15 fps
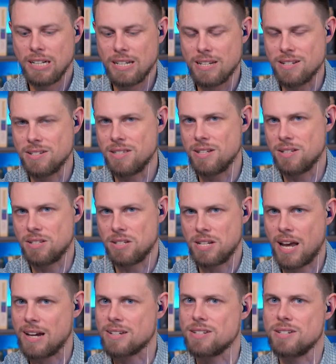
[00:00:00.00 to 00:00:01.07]
Is this
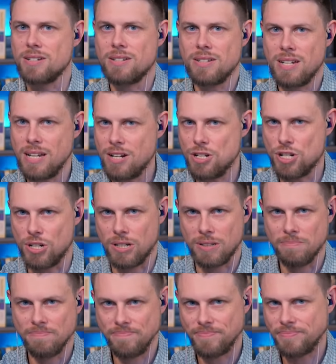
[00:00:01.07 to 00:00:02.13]
text
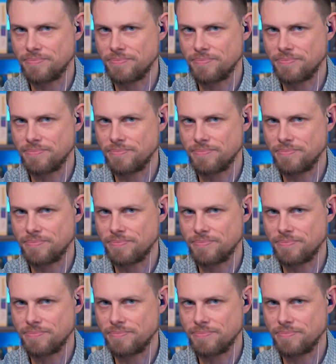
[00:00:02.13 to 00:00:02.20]
teaching